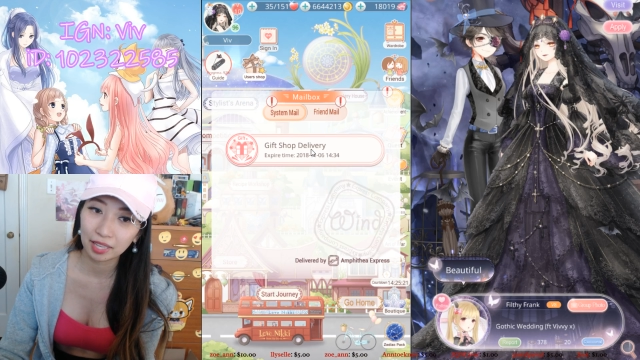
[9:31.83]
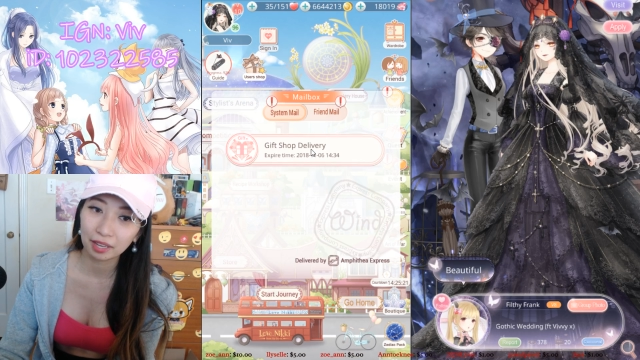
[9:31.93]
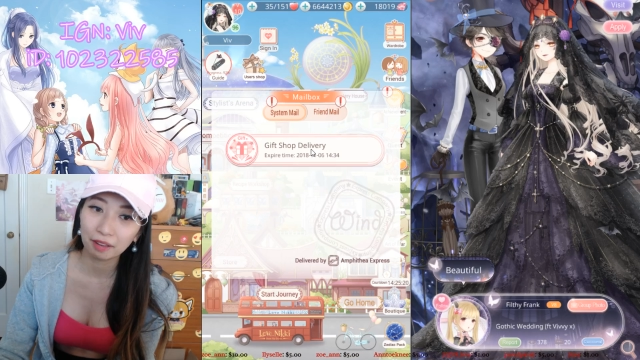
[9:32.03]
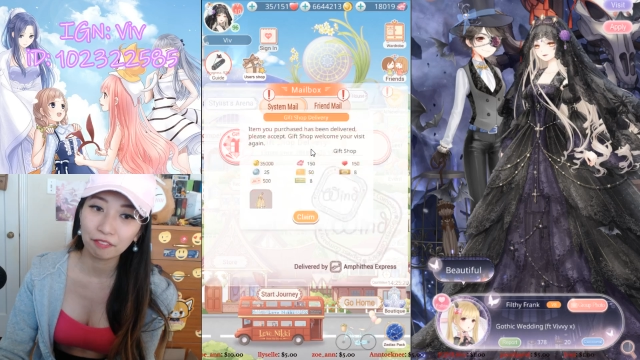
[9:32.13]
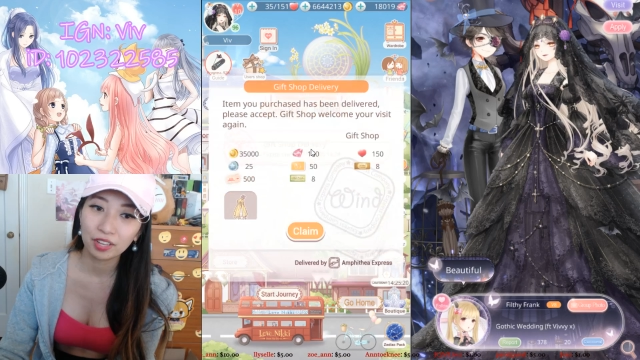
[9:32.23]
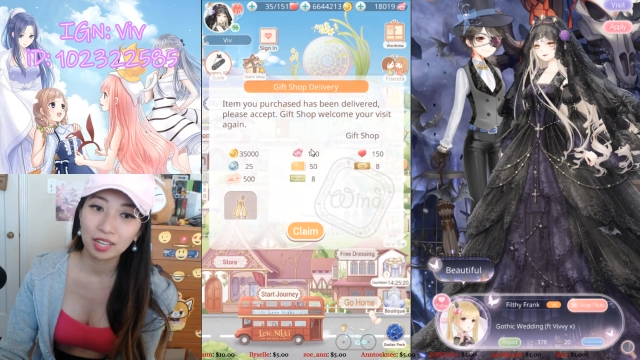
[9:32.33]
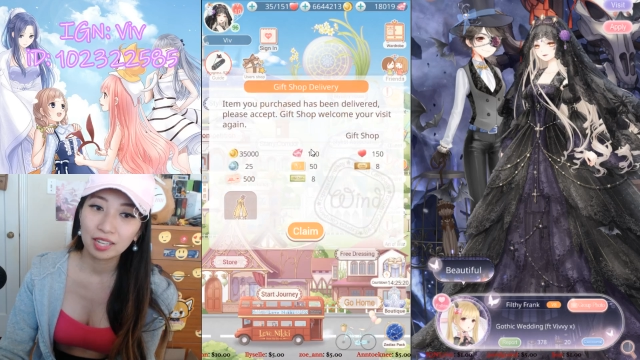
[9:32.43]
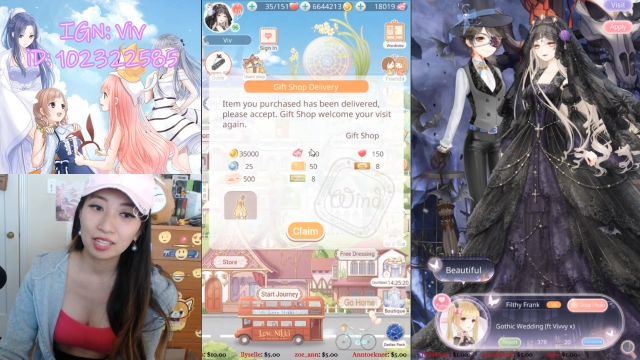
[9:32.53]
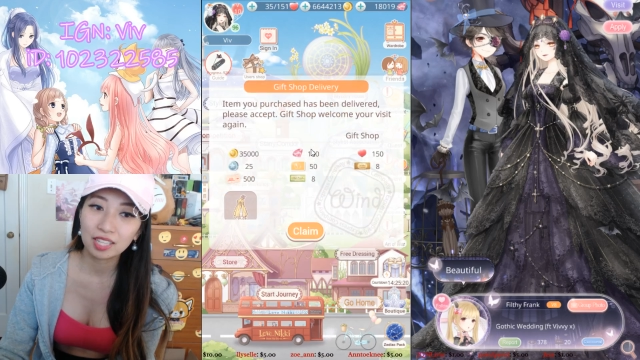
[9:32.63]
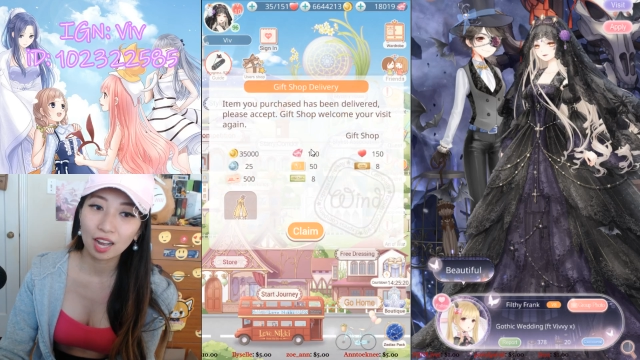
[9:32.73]
Gift
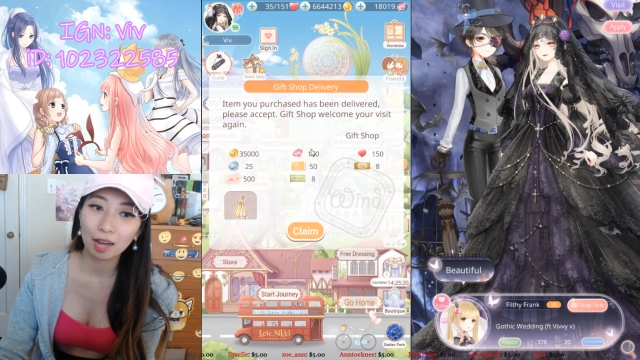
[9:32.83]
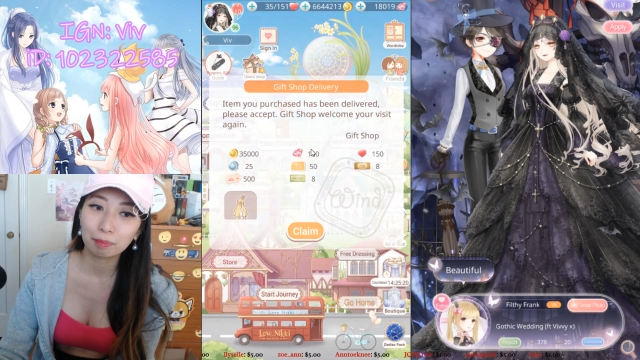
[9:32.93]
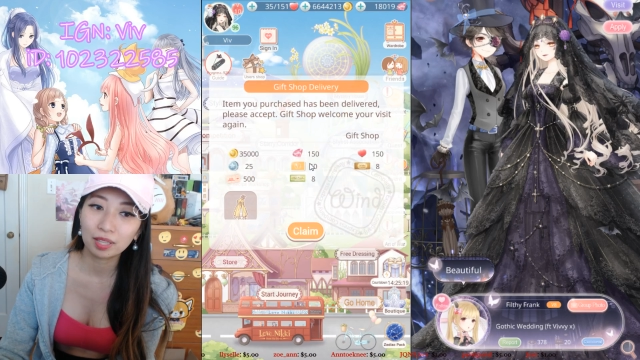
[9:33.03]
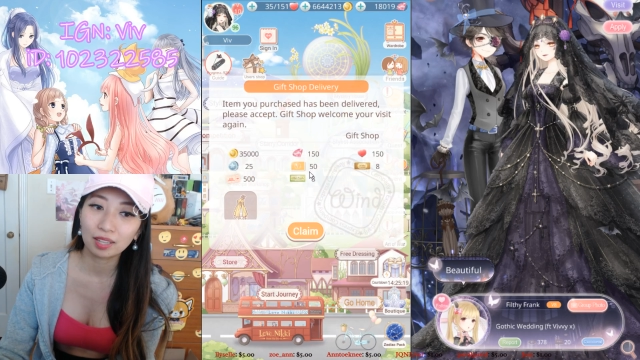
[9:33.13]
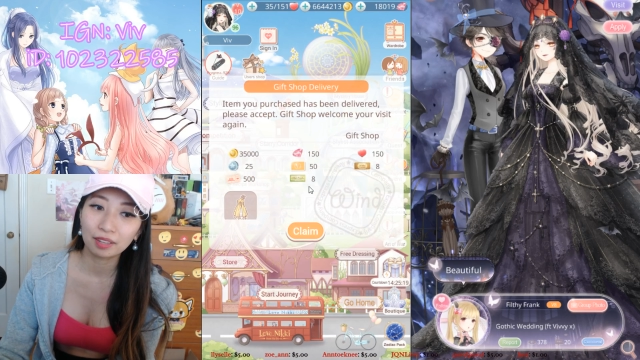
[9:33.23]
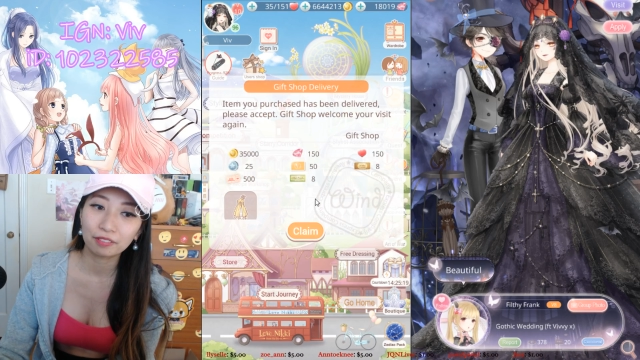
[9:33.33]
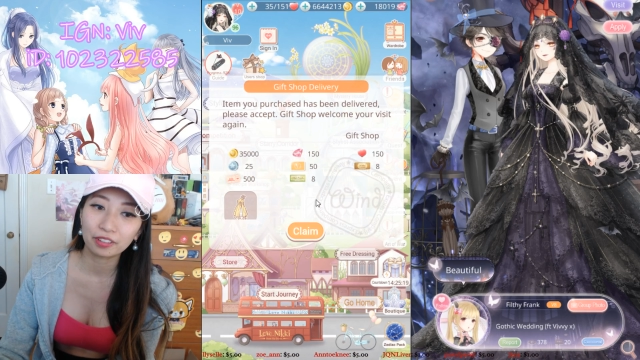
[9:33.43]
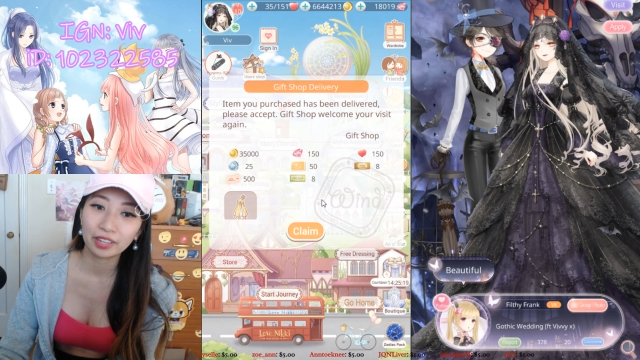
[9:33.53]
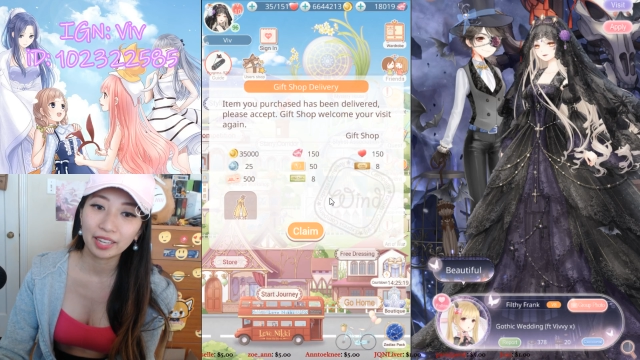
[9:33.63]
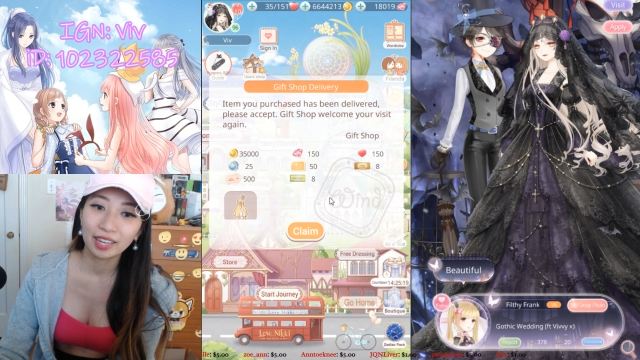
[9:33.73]
shop delivery.